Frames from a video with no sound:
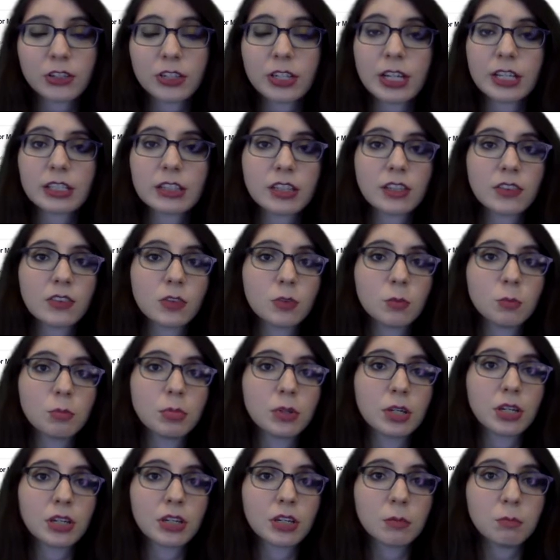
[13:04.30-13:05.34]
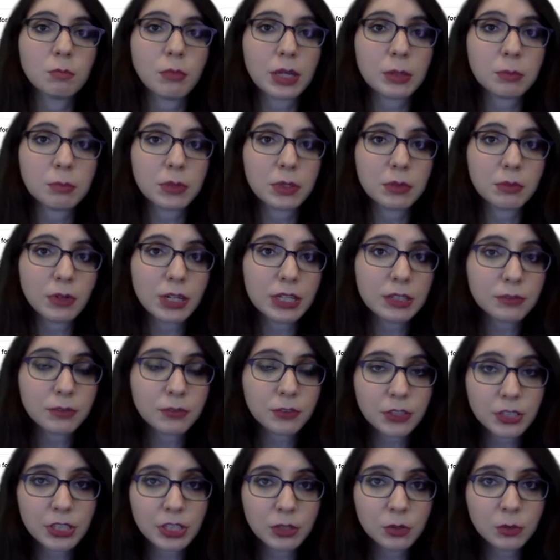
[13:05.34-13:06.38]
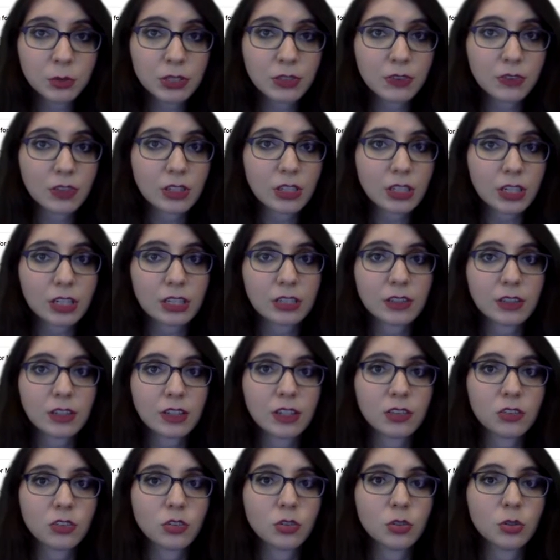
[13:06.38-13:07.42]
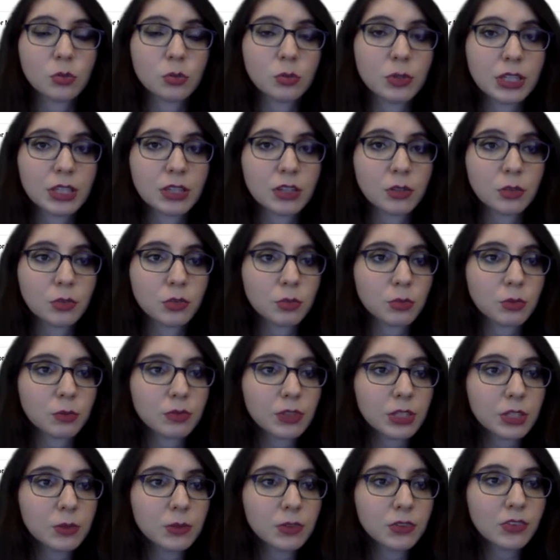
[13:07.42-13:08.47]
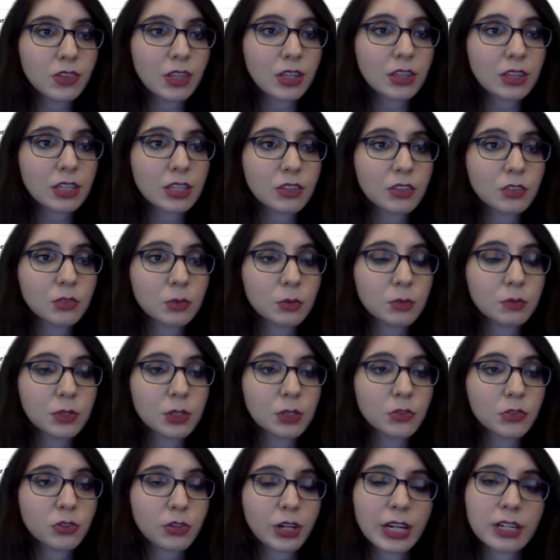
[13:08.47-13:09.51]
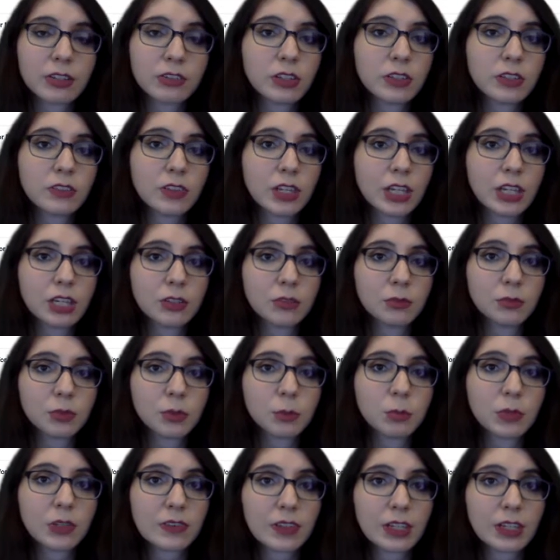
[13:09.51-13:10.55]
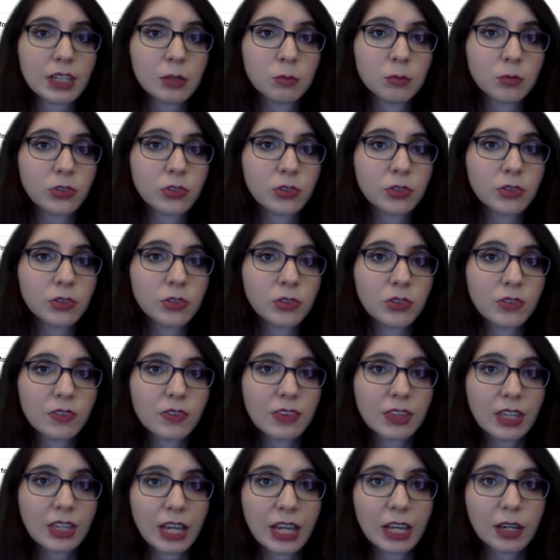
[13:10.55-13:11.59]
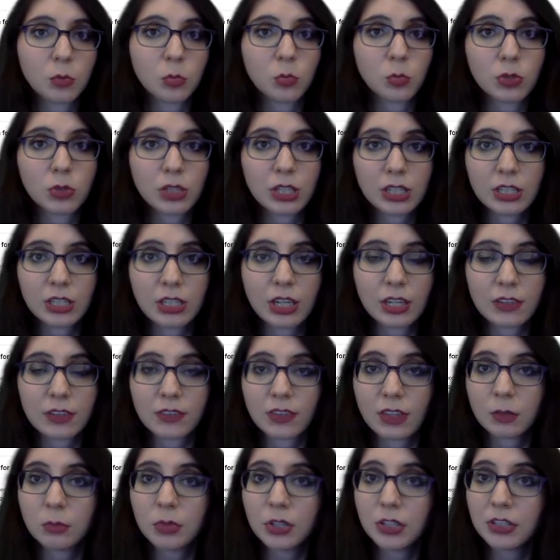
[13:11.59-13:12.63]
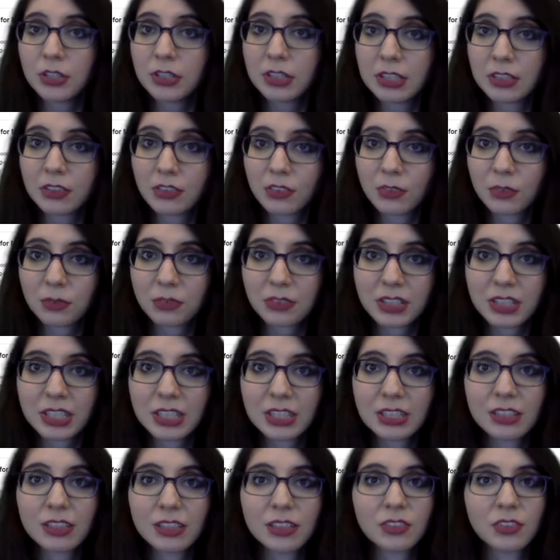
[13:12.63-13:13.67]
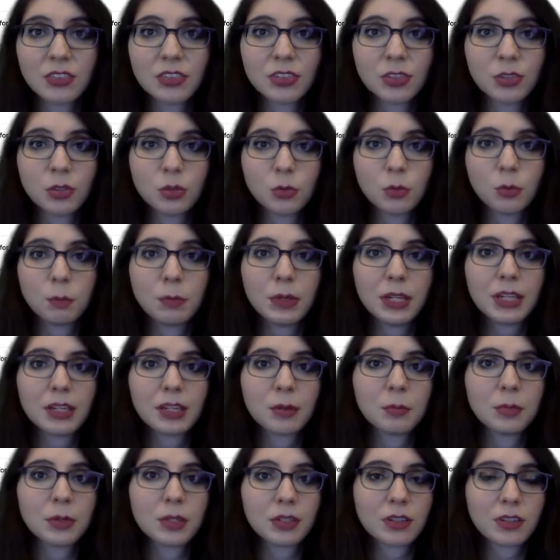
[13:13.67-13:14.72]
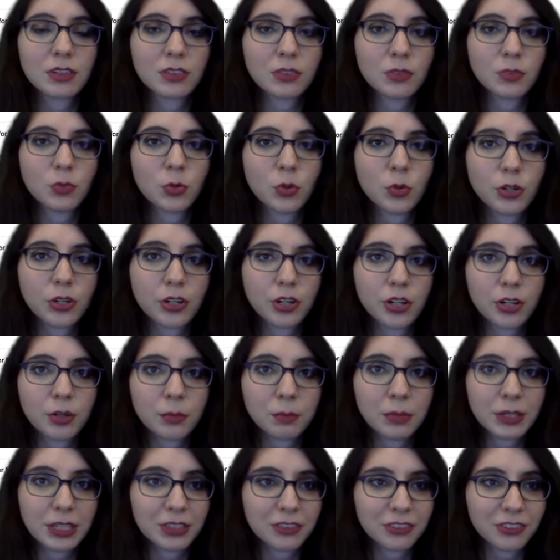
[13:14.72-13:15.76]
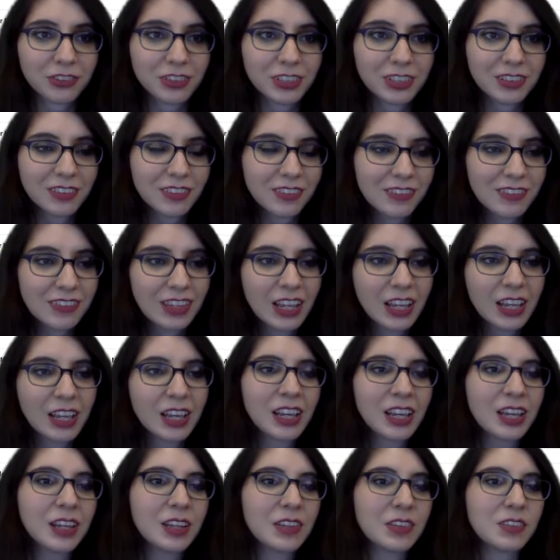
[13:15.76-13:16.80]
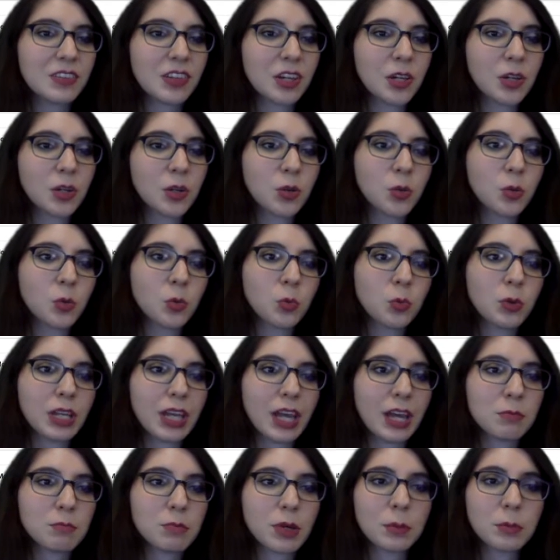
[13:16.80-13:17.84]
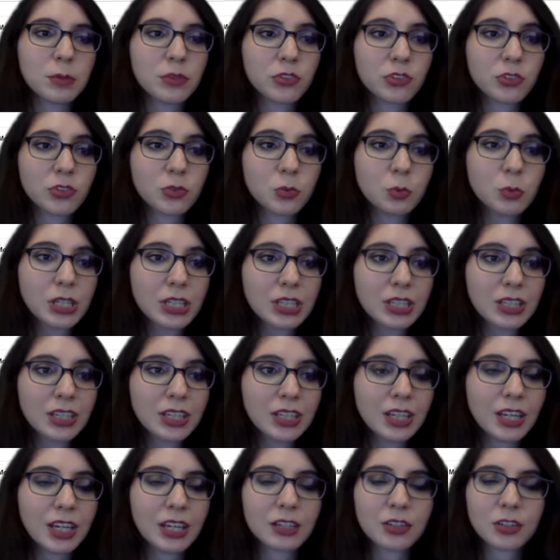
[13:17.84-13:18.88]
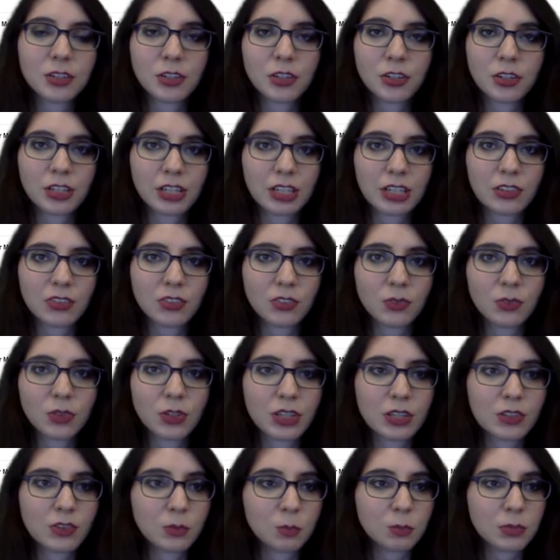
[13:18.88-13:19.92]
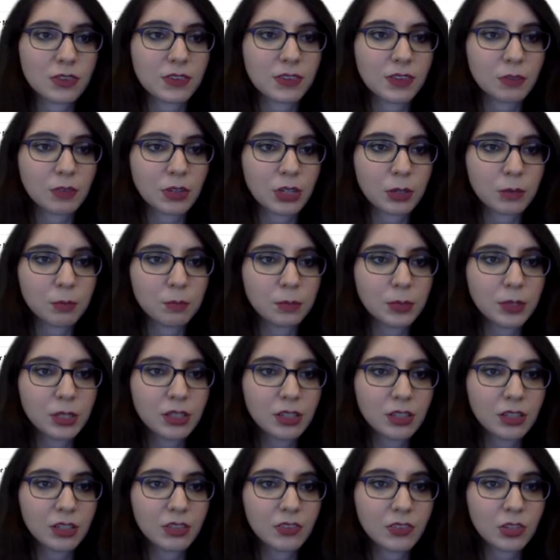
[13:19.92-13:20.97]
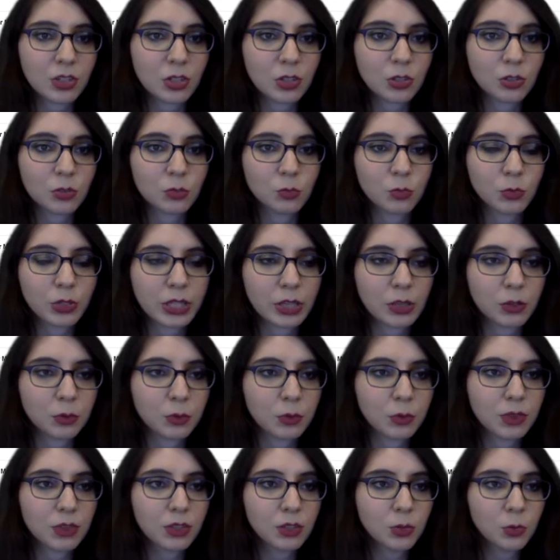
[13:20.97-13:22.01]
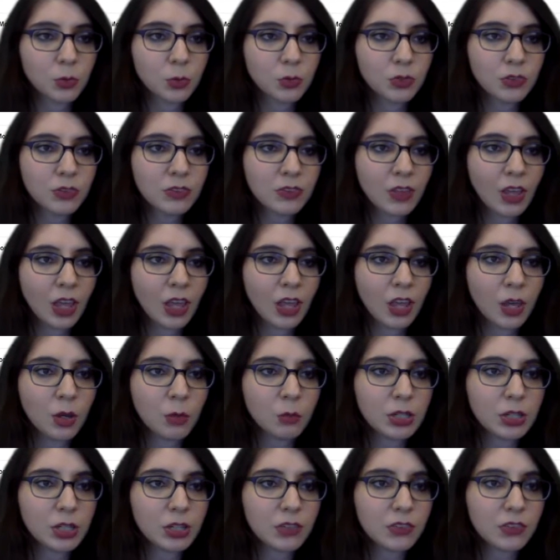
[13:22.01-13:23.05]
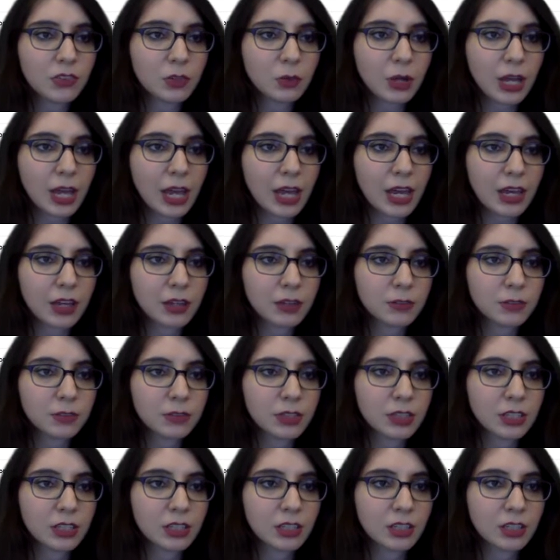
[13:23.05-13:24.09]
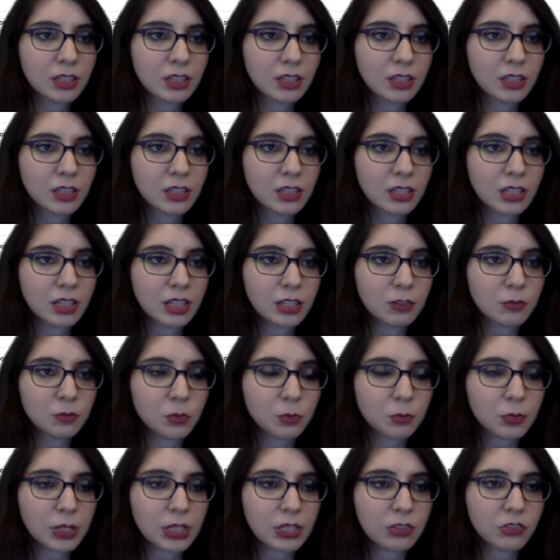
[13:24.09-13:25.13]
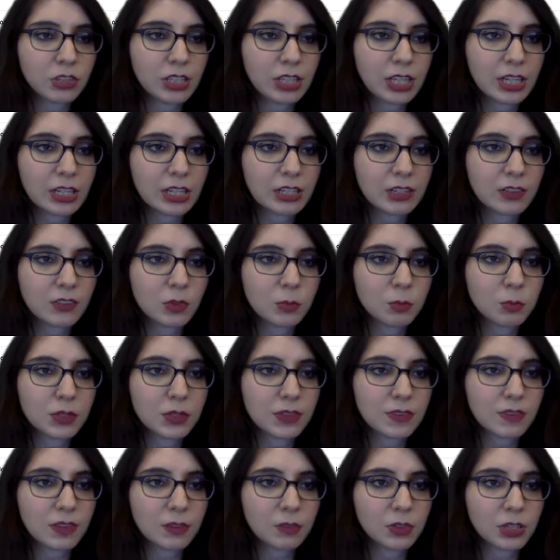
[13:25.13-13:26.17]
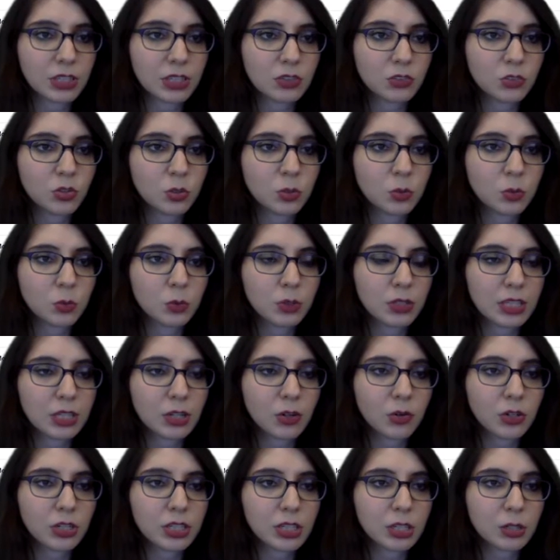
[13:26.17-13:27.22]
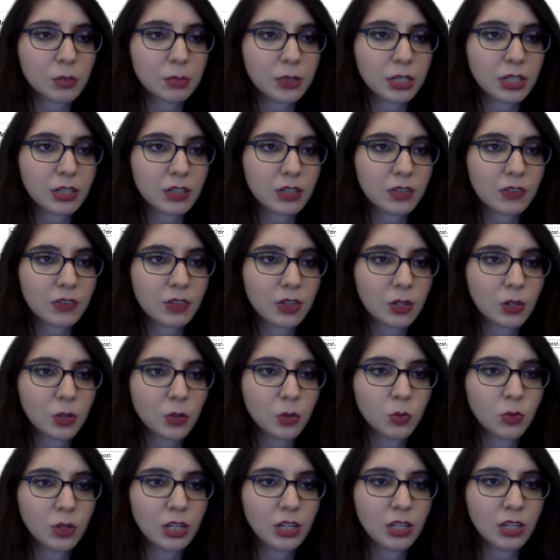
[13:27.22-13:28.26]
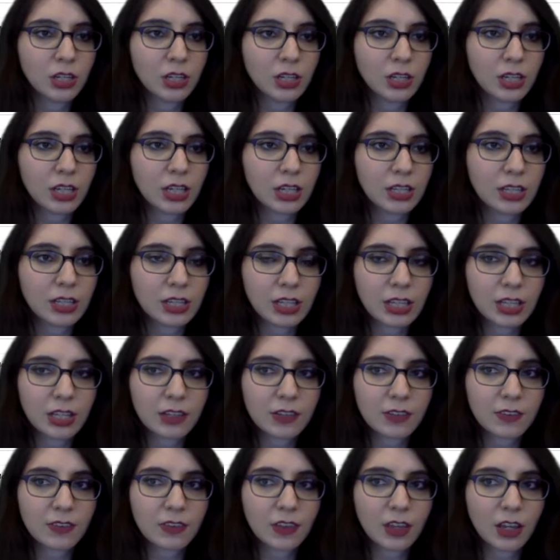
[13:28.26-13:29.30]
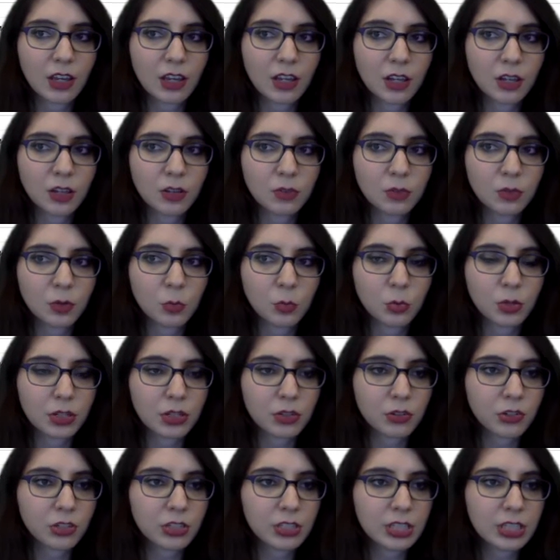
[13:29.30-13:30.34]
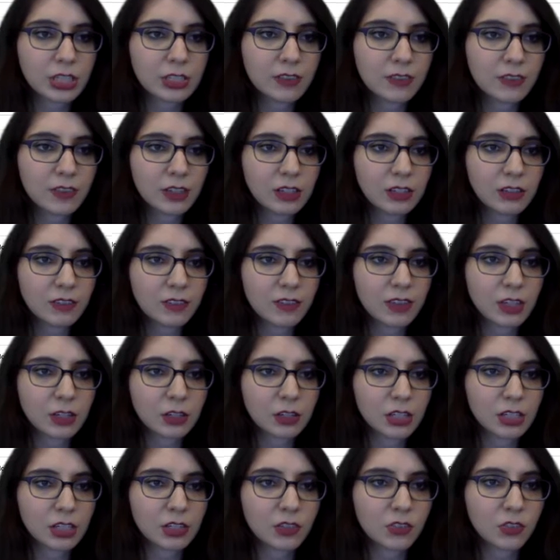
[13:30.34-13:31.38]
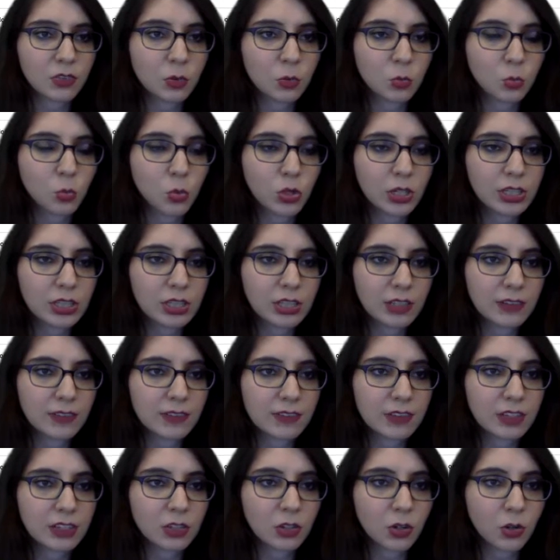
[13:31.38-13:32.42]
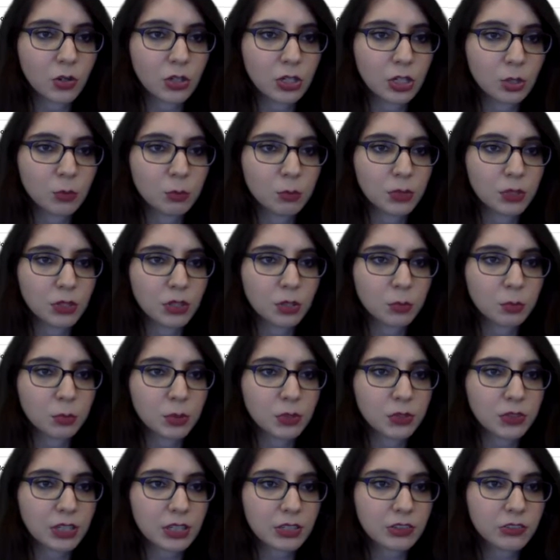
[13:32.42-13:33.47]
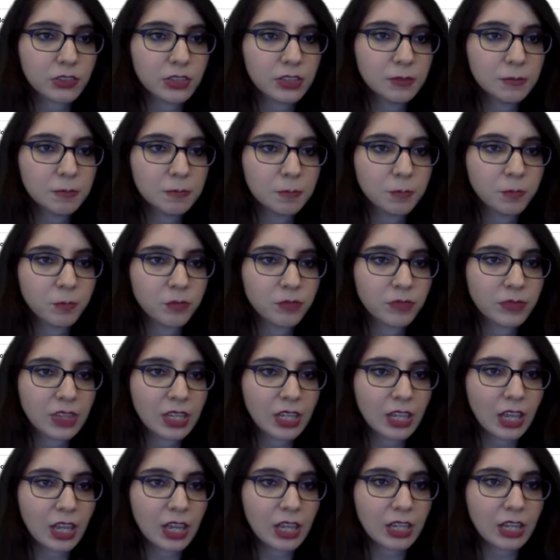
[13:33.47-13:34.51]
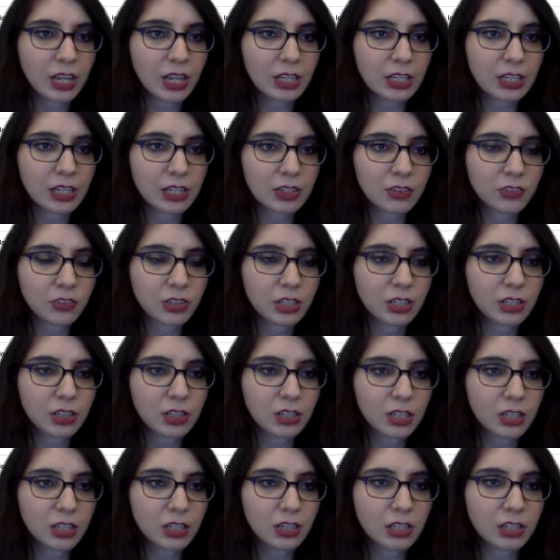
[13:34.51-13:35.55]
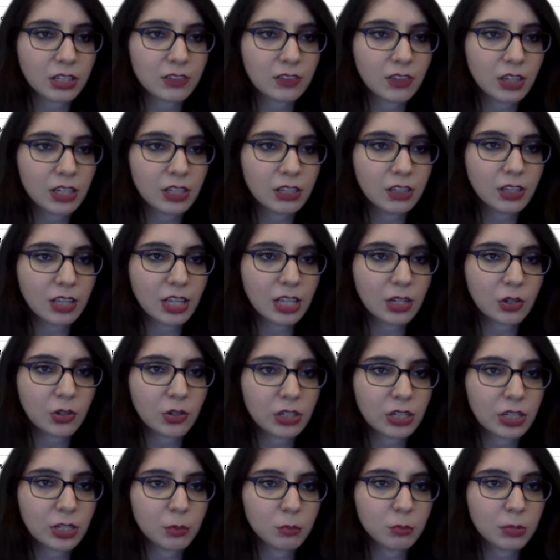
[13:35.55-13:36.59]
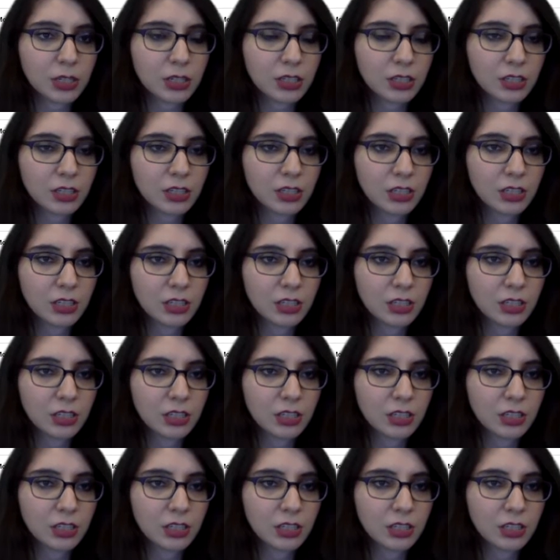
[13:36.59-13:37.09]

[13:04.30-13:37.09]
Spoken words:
or not this book might be right for you, it's a good idea to read those reviews. These reviews are actually taken from the same journals that we as librarians read to pick books for our patrons. So we have Publishers Weekly and Kirkus for this specific book, so you can read through those. We also have information that is specific to the audiobook. So in the case of Where the Crawdads Sings, there is one listed audiobook production, and I can actually click on the title of that audiobook,